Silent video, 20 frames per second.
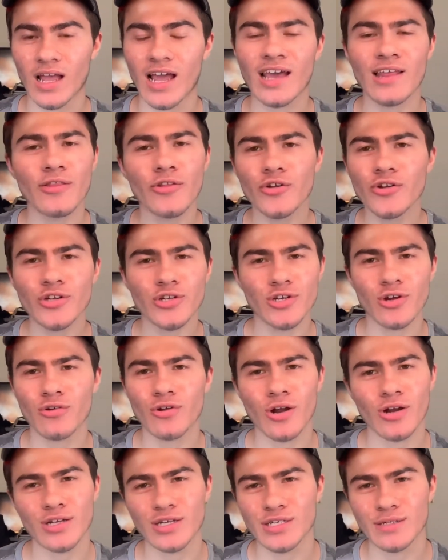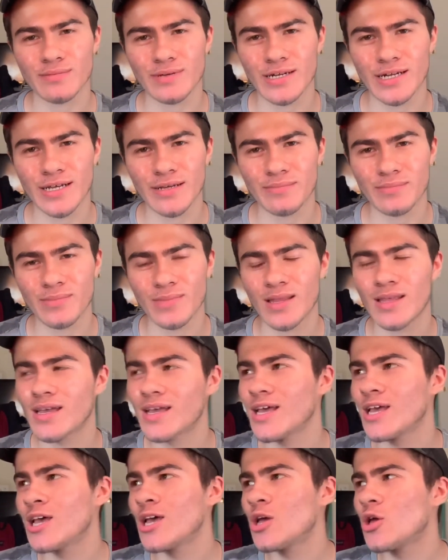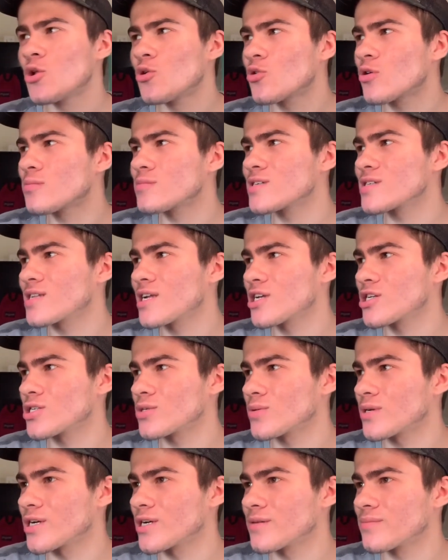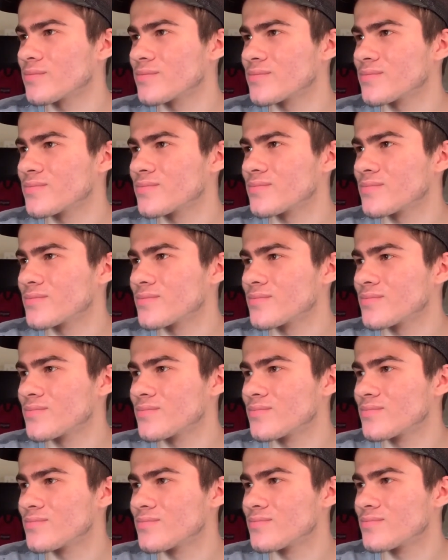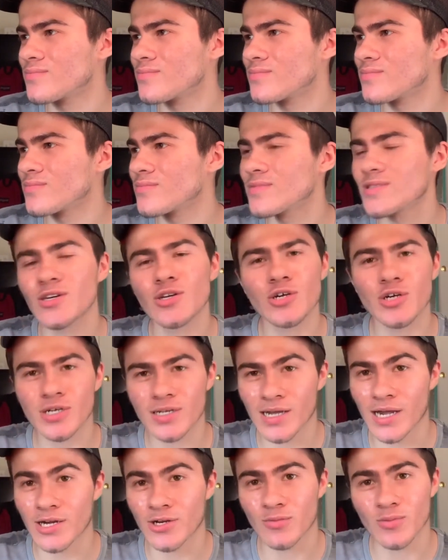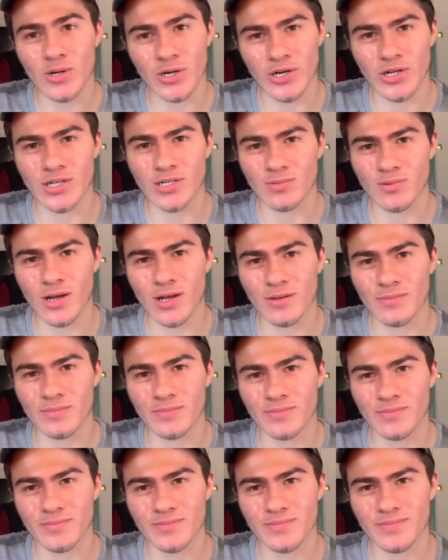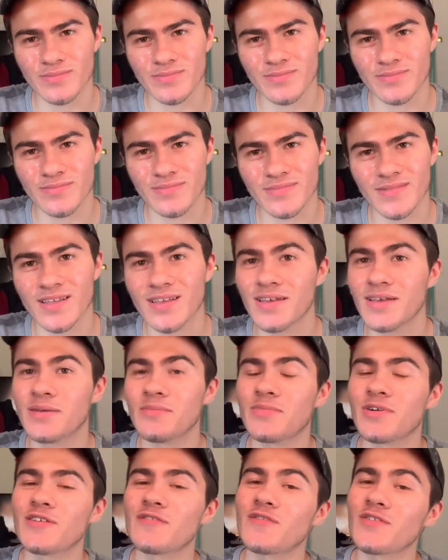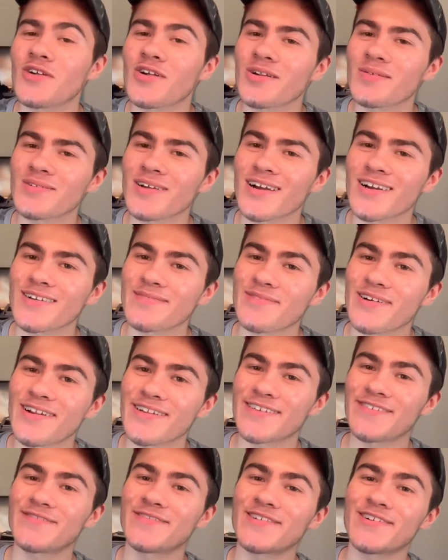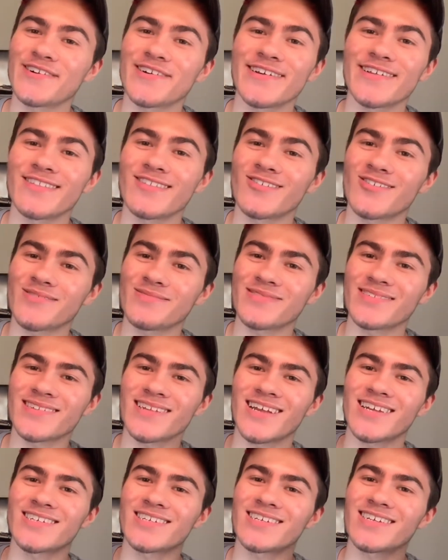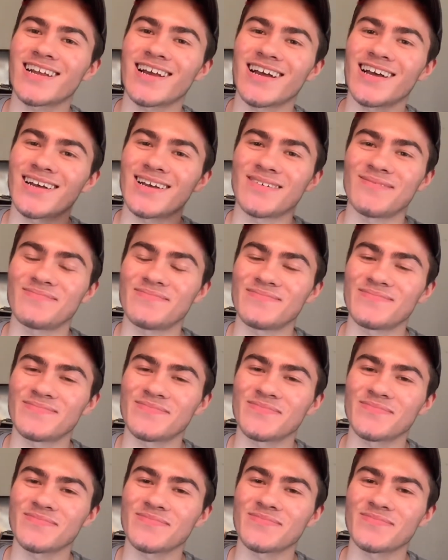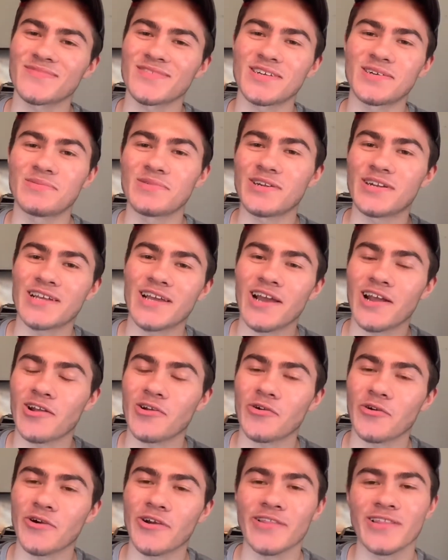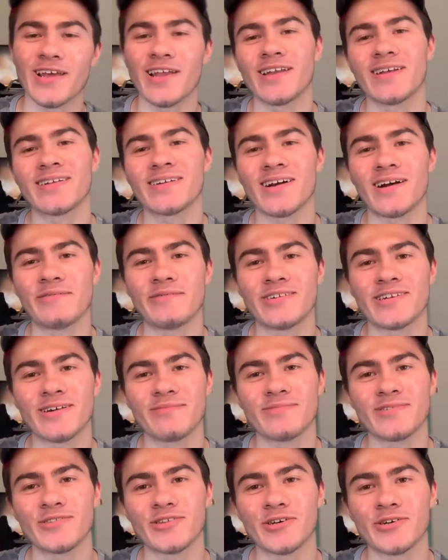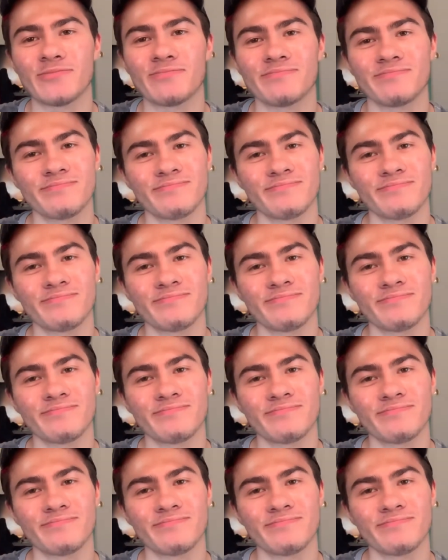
I literally don't know how to explain it. Normal slash weird. The good kind of weird as well. But if you're not even talking about if you're in the normal slash um, weird category, then comment down below.